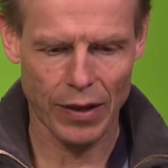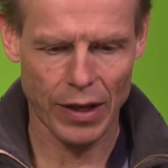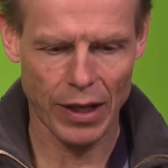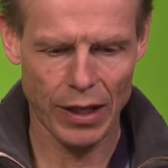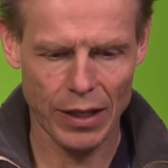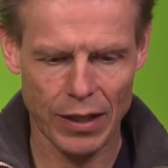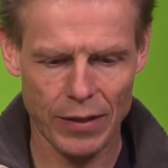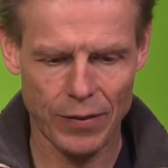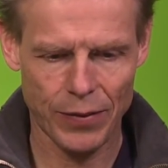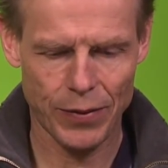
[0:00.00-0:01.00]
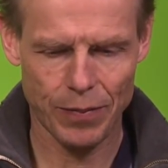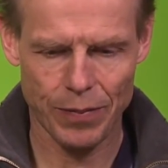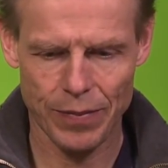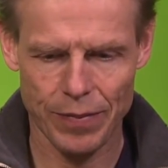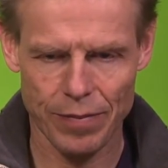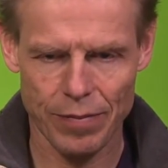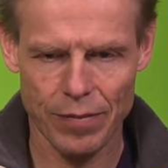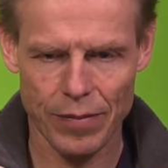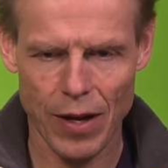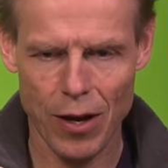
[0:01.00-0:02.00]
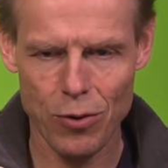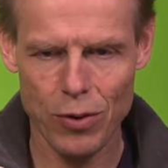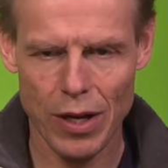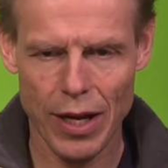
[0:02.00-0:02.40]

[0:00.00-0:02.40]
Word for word: And now